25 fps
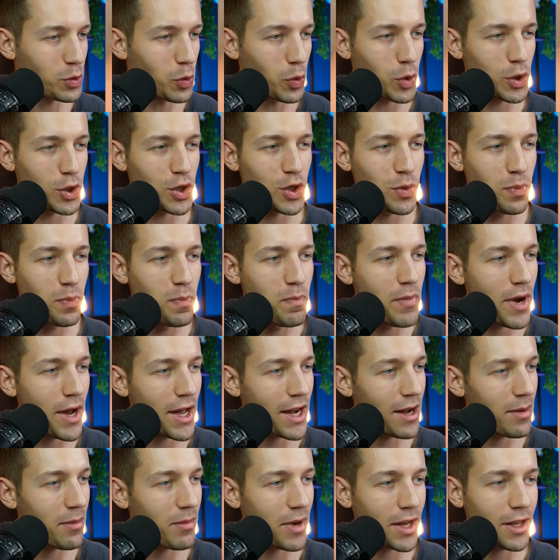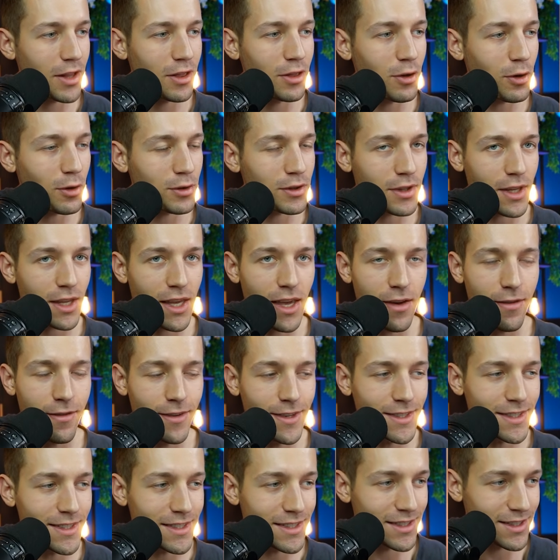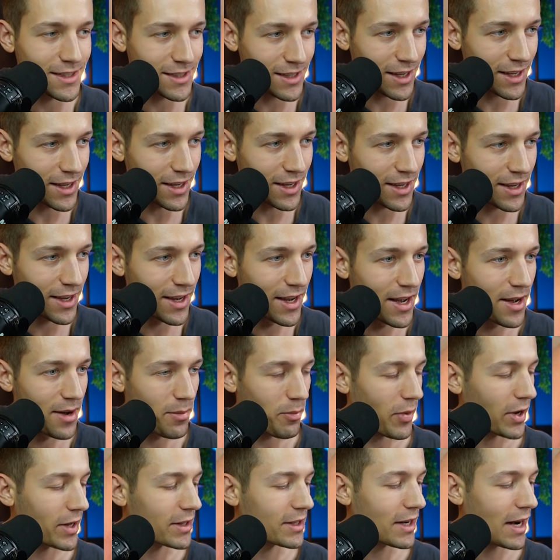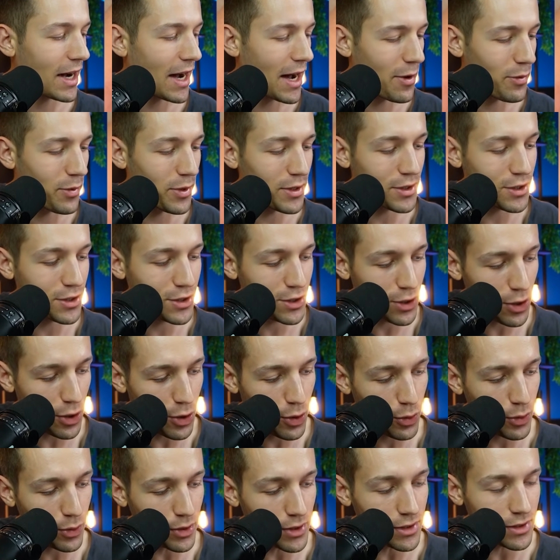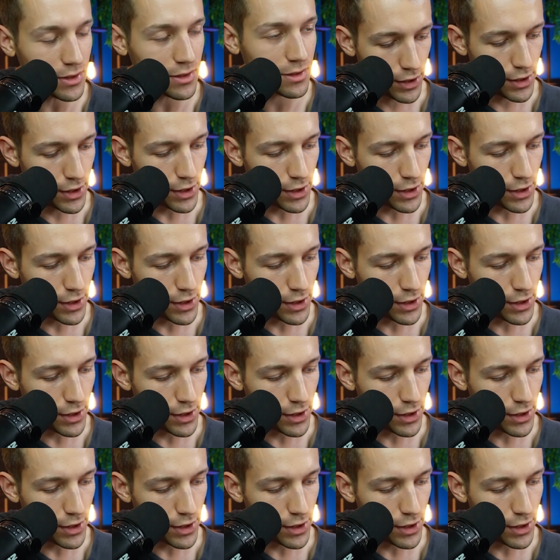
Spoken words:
which many may not even see, but I will show it.